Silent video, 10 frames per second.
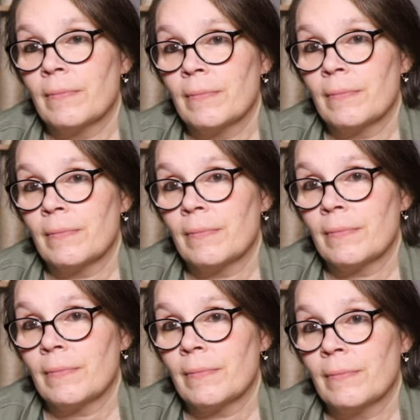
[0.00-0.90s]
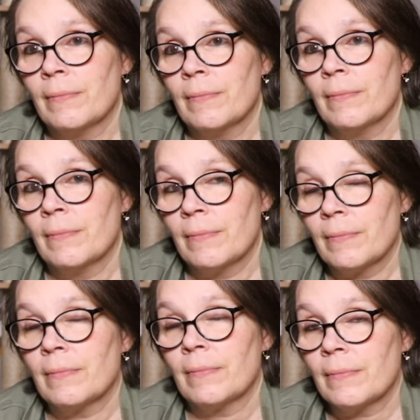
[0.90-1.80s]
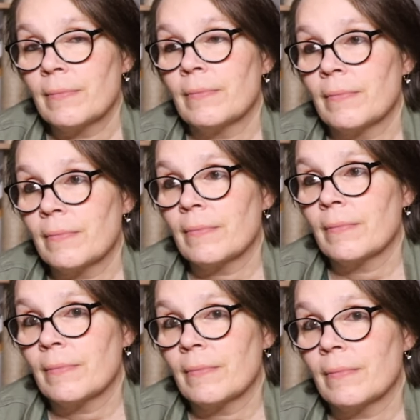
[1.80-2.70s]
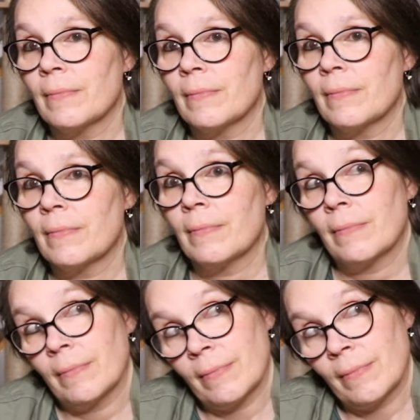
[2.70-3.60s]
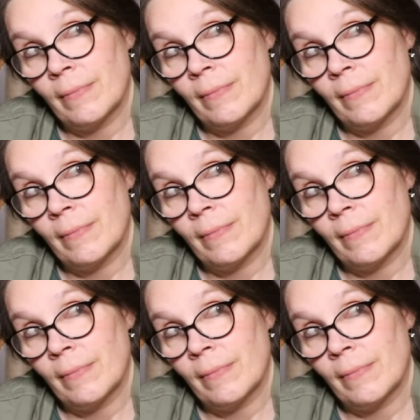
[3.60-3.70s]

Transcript: (not speaking)